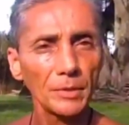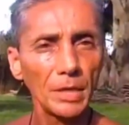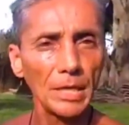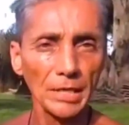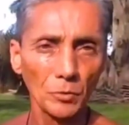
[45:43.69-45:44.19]

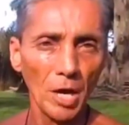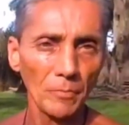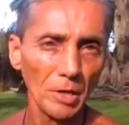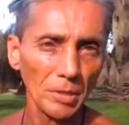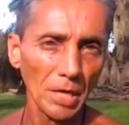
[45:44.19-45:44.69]
And that's why
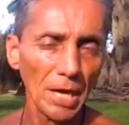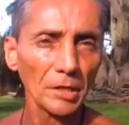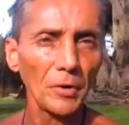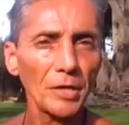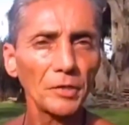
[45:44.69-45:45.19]
maybe you hang
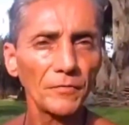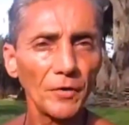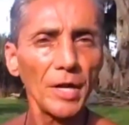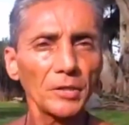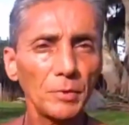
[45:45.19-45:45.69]
around your friends